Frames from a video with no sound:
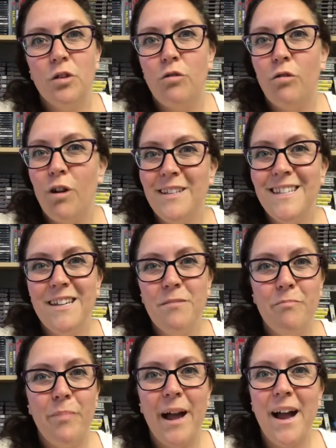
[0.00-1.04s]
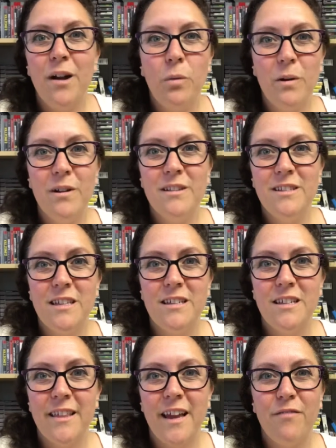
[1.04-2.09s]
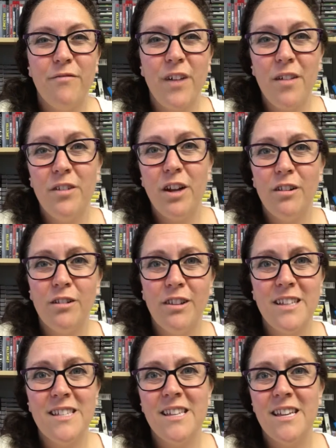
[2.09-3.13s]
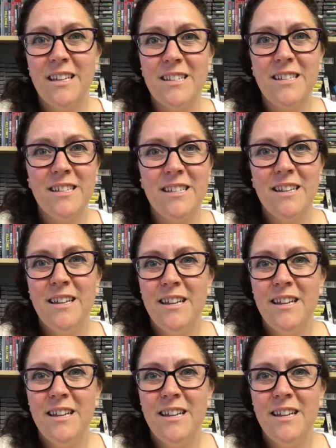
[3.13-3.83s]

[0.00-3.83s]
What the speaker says: crossing backwards into that $5 listings